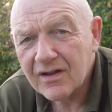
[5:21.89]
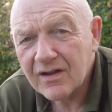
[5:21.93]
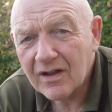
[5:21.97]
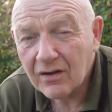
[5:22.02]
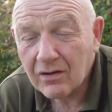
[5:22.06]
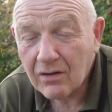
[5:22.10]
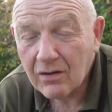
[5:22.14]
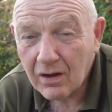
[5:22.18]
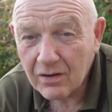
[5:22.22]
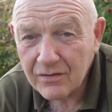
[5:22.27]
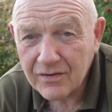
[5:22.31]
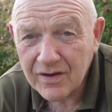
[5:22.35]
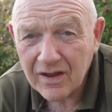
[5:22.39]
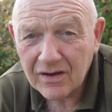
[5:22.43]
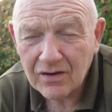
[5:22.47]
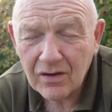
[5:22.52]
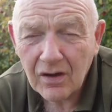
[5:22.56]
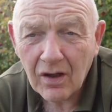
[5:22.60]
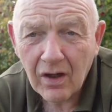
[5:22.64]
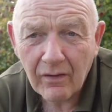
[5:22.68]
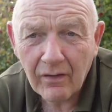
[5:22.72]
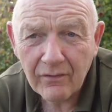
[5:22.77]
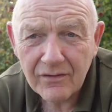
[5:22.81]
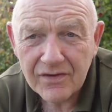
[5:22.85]
And a contract
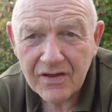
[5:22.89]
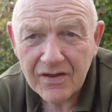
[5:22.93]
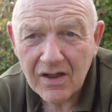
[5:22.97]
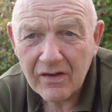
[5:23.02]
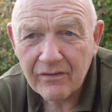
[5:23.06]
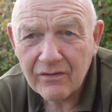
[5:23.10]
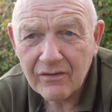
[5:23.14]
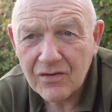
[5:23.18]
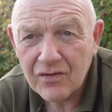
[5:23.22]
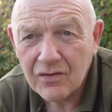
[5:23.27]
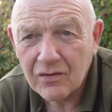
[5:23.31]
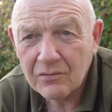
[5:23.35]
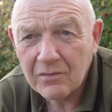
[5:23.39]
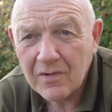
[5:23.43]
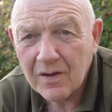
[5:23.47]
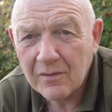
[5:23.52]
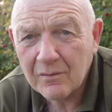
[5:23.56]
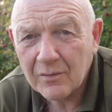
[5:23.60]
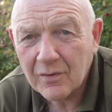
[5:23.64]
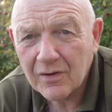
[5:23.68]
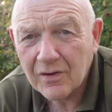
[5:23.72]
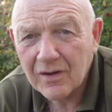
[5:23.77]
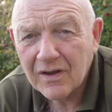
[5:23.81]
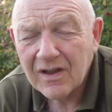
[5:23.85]
of service,
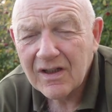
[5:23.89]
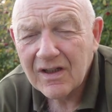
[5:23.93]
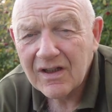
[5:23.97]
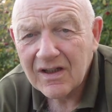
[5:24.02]
remember,